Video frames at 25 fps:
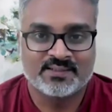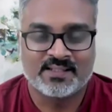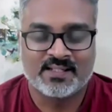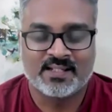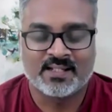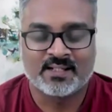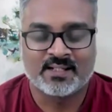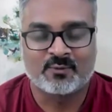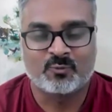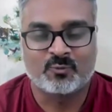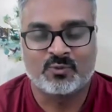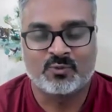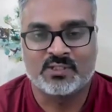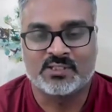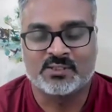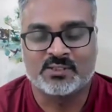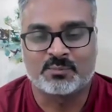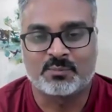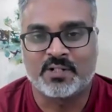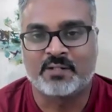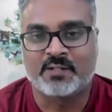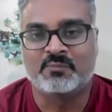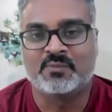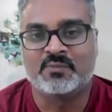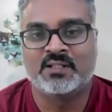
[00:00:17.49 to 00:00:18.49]
that works
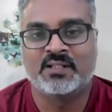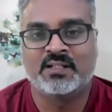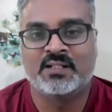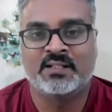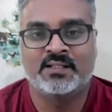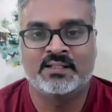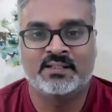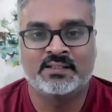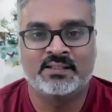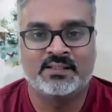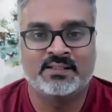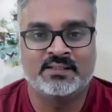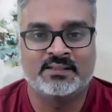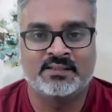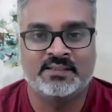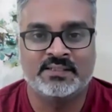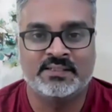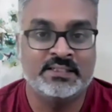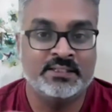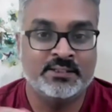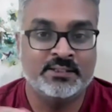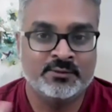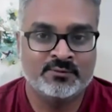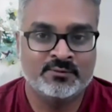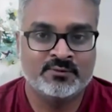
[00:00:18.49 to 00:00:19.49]
primarily in the
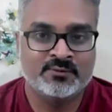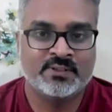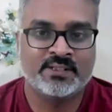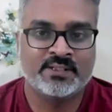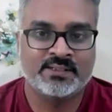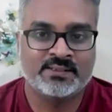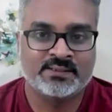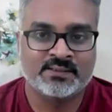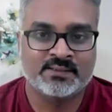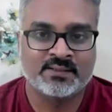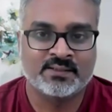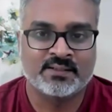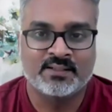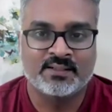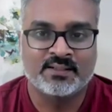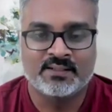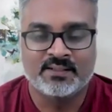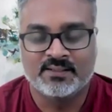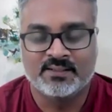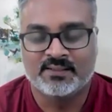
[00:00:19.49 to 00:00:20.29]
EU region.